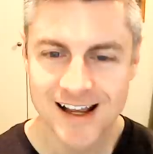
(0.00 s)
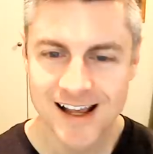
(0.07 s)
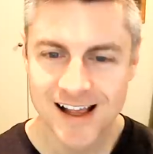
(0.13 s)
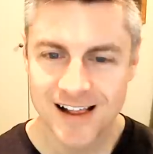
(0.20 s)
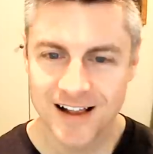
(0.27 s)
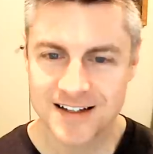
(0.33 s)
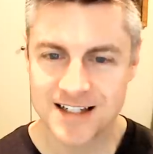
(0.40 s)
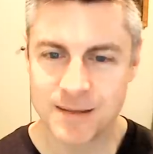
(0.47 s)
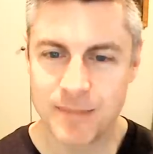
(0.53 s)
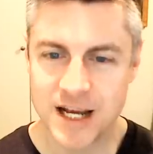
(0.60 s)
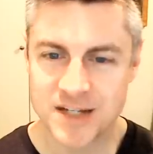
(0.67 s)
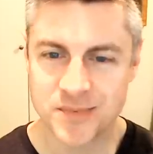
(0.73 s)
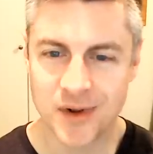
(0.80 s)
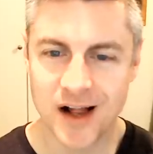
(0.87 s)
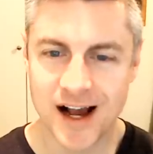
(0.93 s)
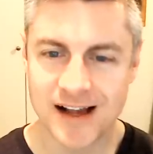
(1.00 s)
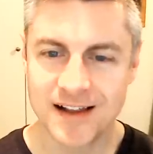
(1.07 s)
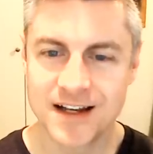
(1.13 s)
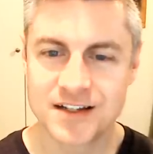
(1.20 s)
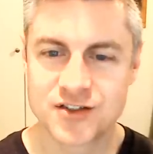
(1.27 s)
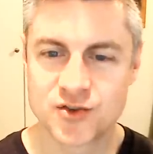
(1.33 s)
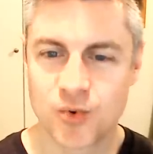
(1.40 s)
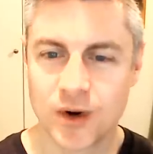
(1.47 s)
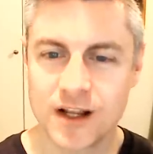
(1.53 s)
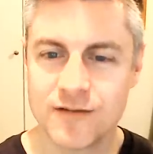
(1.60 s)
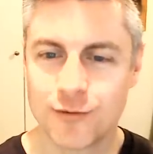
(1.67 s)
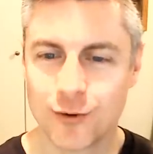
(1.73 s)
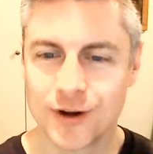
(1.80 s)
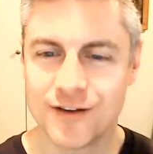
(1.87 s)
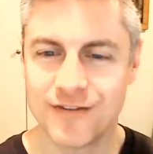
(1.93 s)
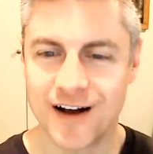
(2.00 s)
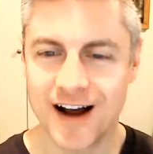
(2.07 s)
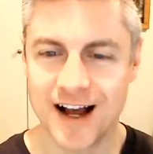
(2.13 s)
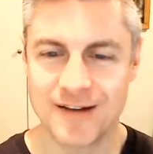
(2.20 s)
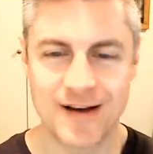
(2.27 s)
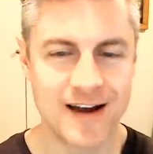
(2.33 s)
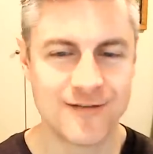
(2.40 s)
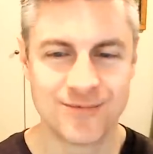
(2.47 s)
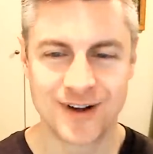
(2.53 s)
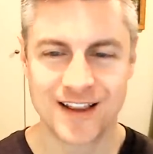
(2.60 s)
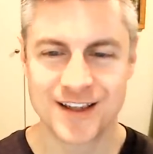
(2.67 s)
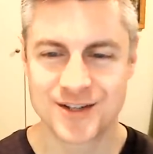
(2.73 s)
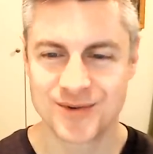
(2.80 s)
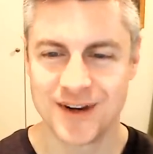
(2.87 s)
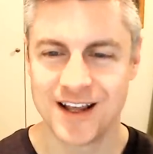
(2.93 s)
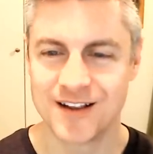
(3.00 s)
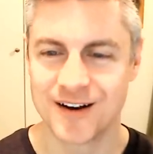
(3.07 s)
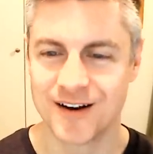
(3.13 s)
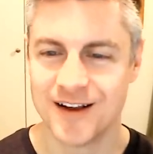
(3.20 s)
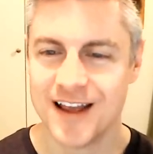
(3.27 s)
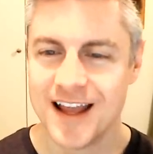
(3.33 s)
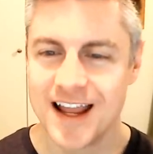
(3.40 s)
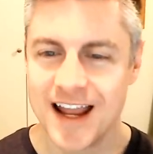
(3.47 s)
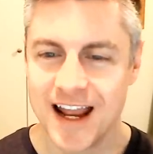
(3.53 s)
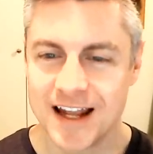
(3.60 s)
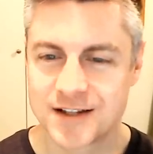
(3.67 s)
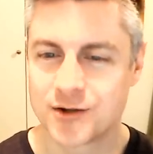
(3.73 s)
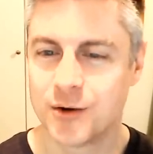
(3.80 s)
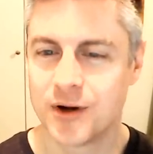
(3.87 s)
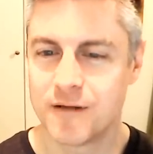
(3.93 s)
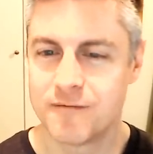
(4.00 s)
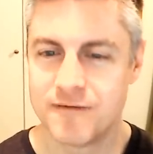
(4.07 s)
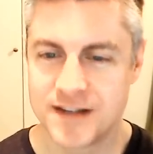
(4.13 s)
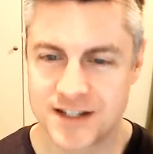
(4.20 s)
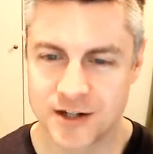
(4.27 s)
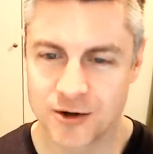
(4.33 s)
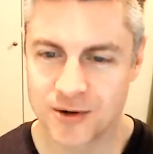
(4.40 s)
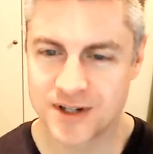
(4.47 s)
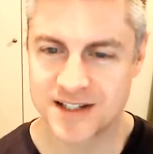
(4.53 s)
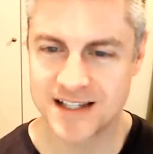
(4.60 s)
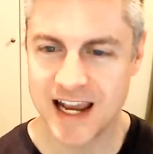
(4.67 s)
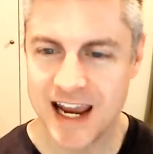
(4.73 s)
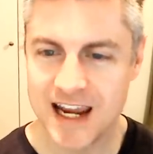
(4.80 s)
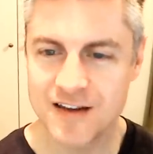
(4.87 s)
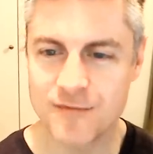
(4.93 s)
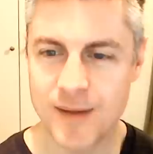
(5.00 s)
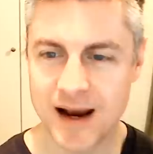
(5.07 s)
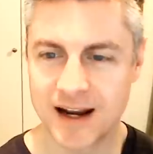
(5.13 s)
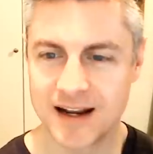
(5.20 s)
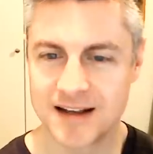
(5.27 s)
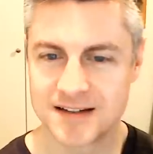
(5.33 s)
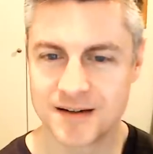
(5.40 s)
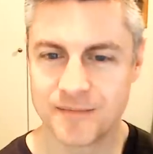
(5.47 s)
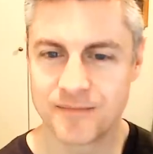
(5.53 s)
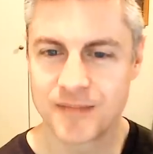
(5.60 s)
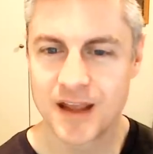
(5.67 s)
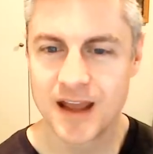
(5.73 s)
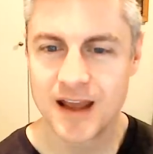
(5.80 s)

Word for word: Let's see, Baseball Highlights twenty forty-five. I haven't played this one either. It's called a visitor save mechanism.